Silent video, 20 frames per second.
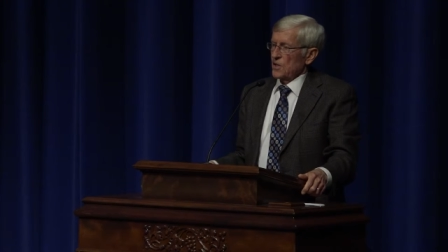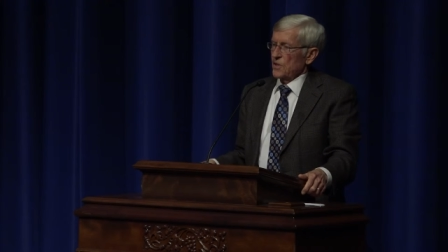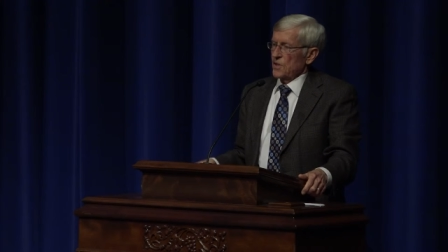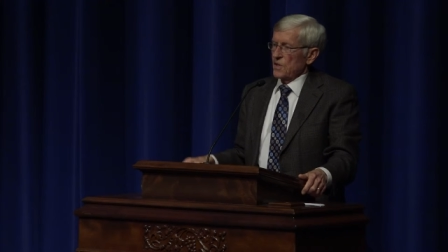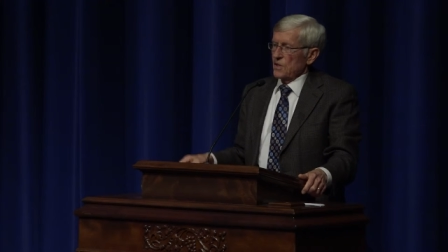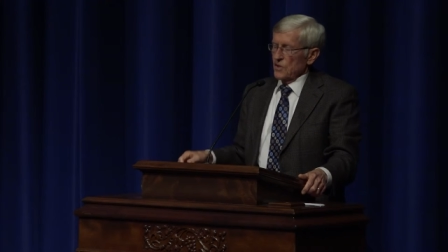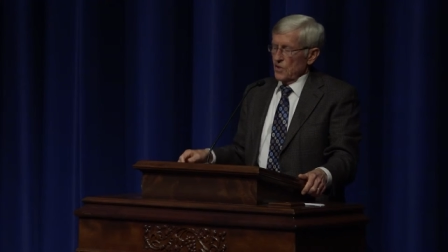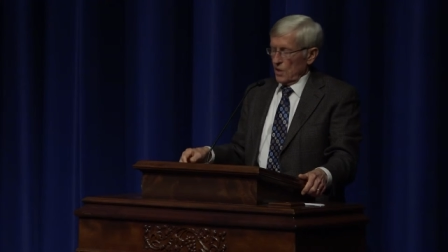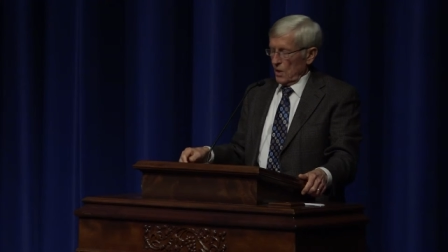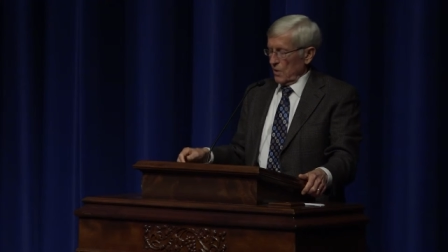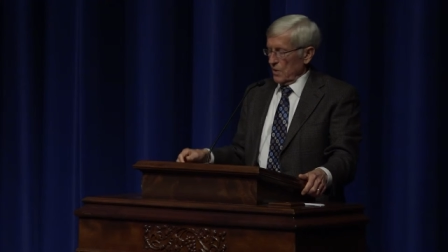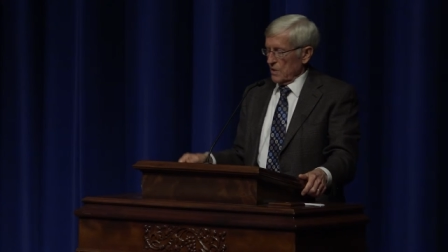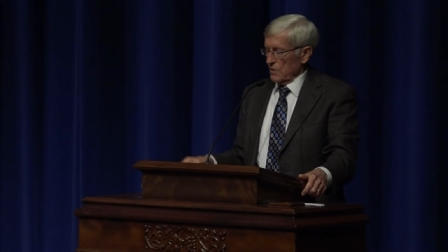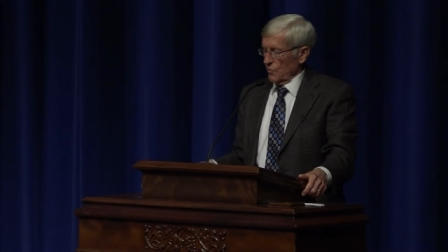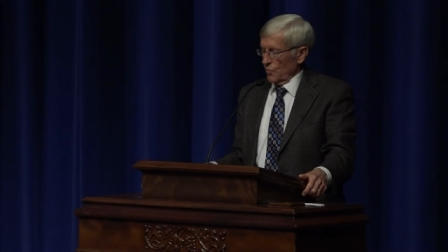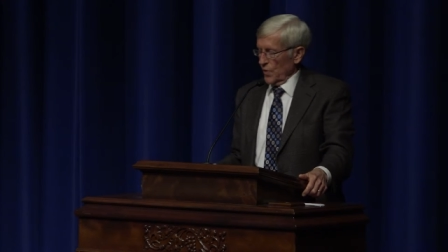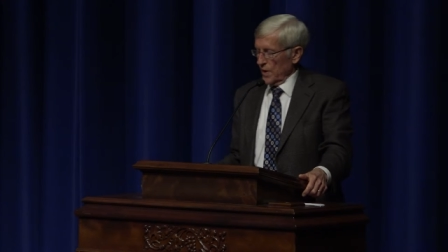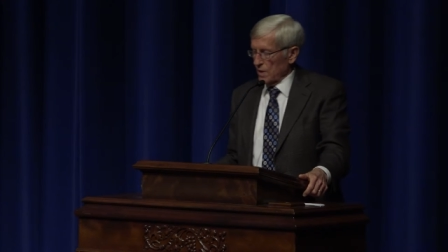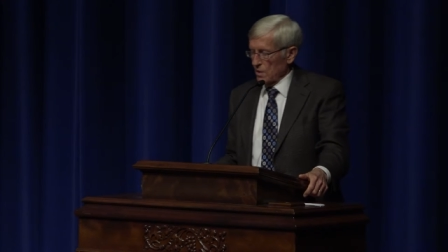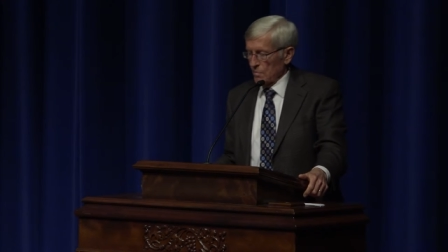You, you know,
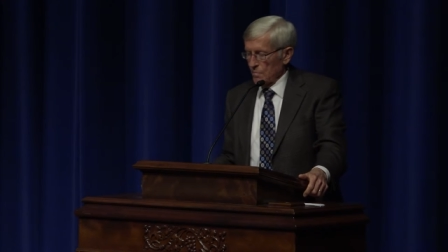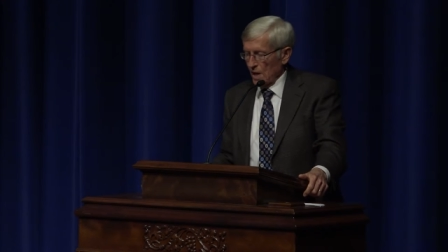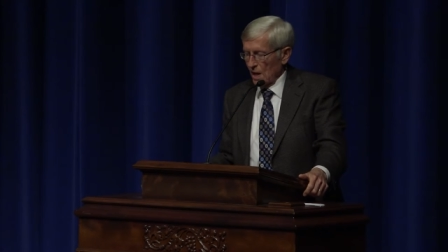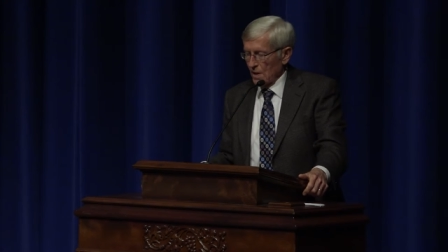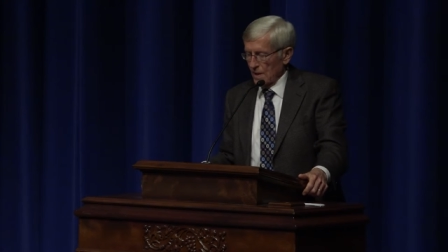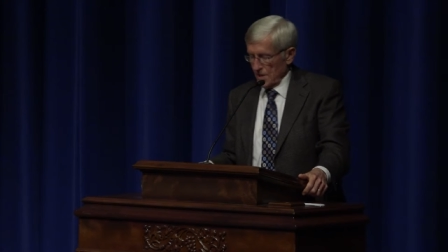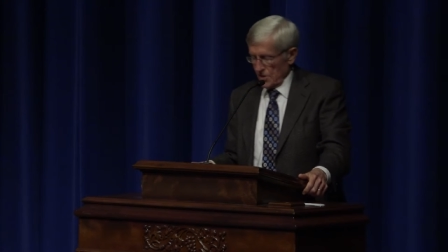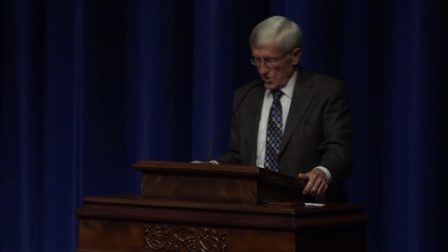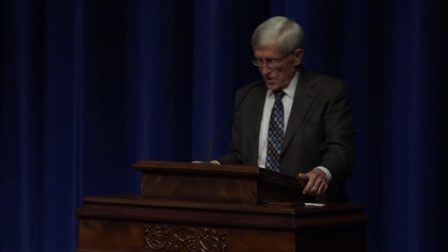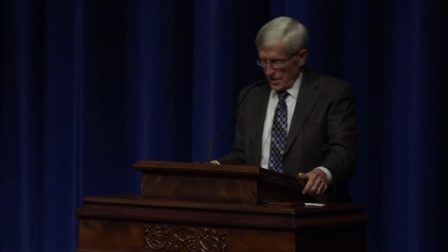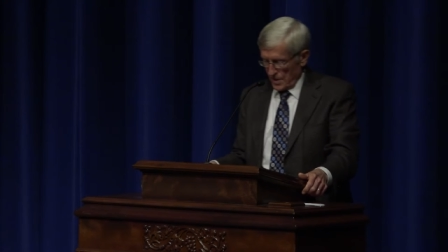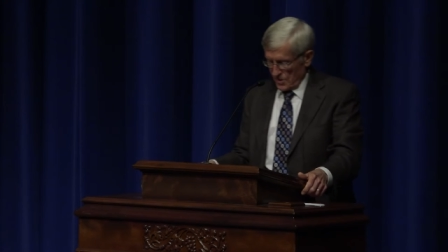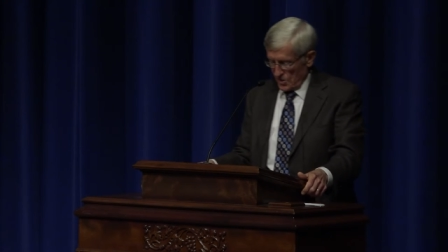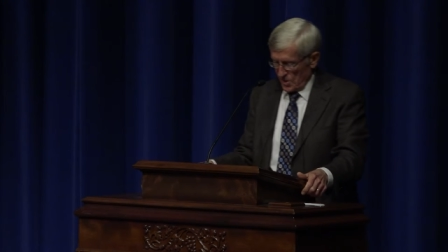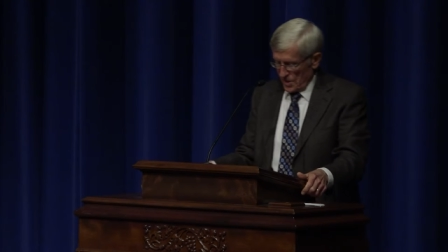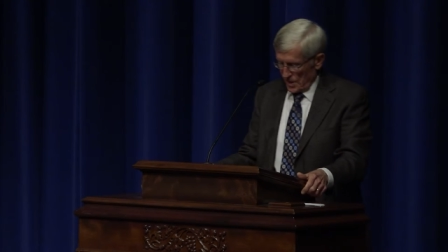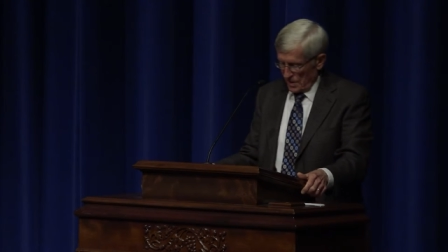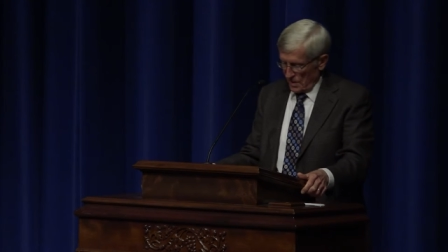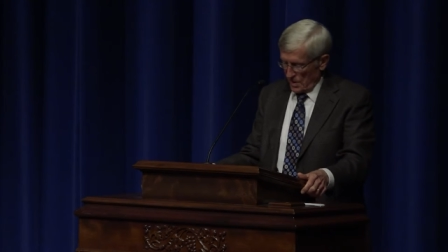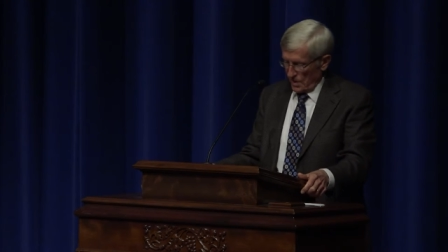Wendell Berry says
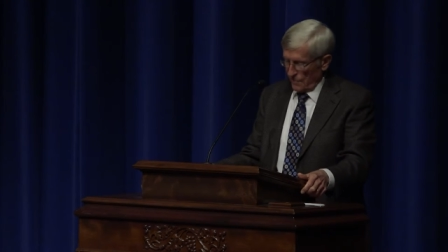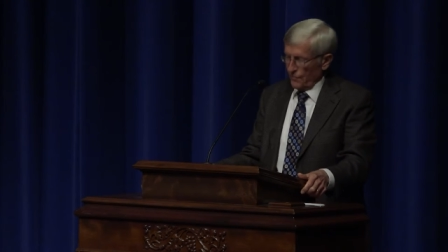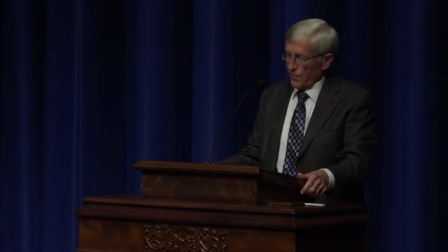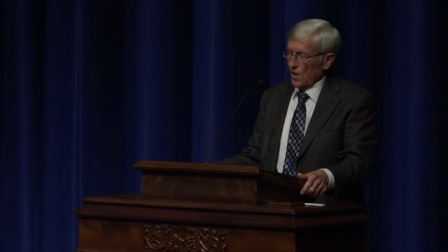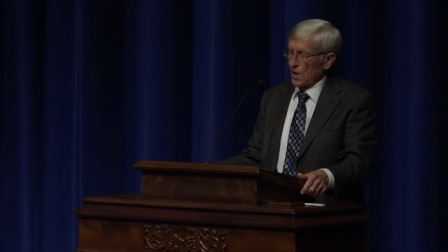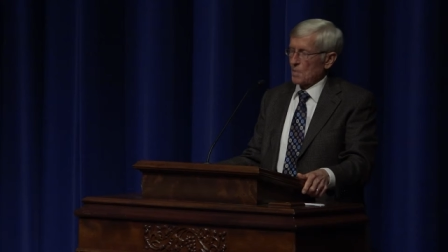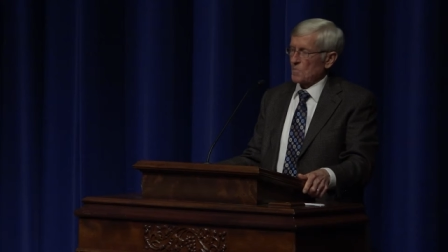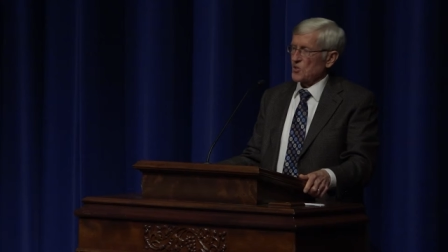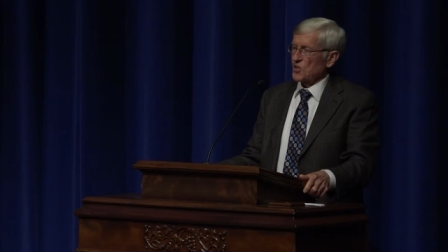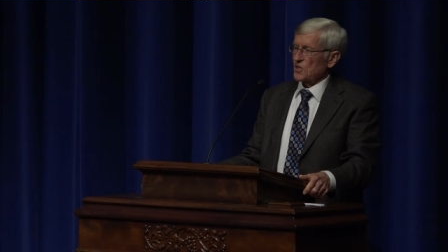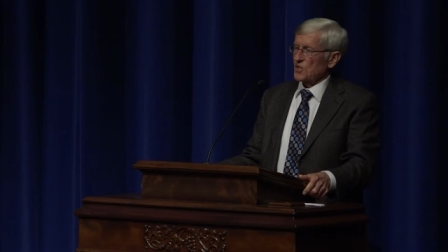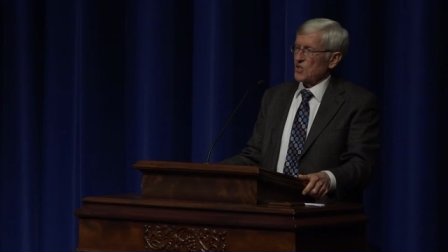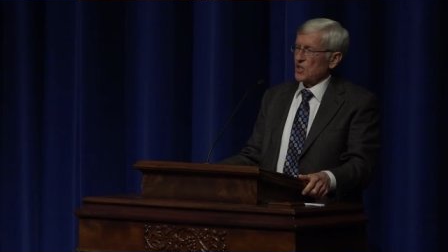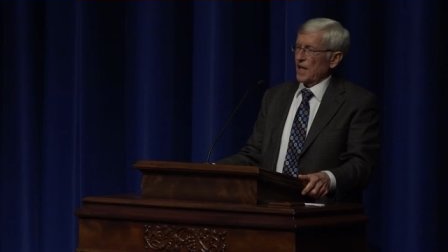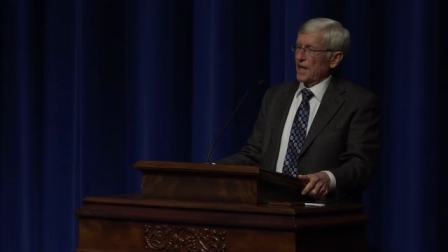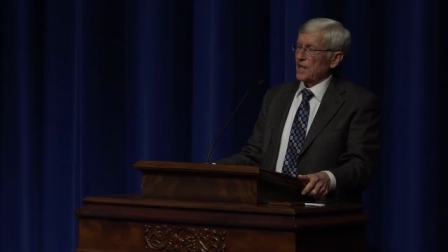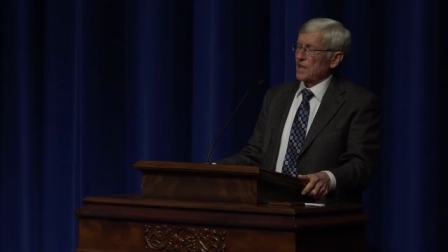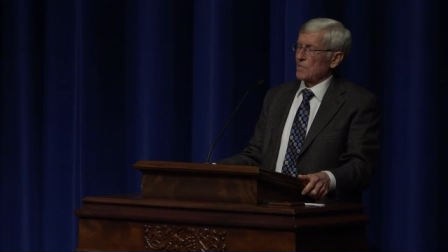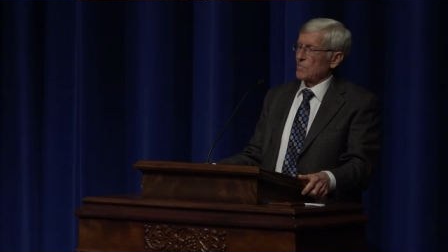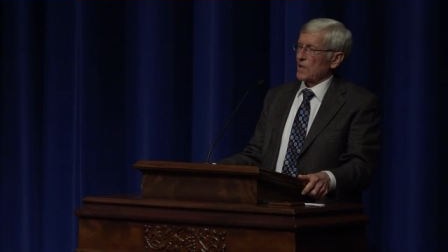that uh, farm
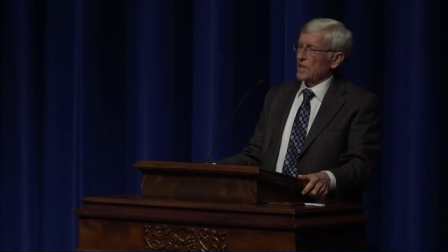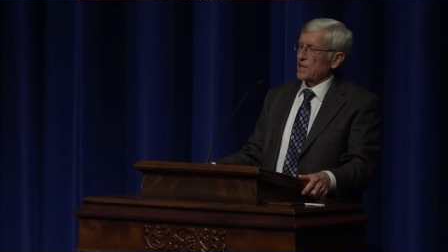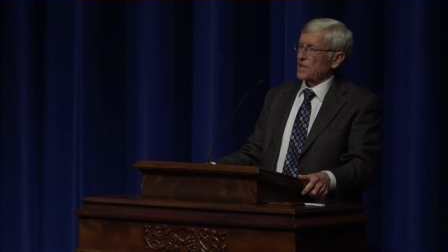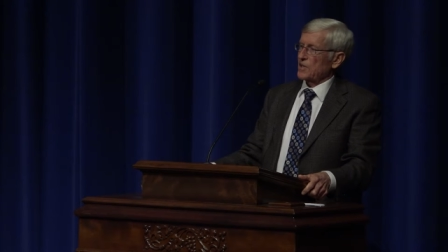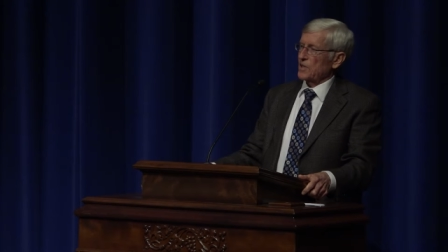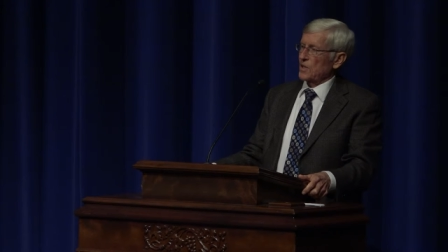sustainably,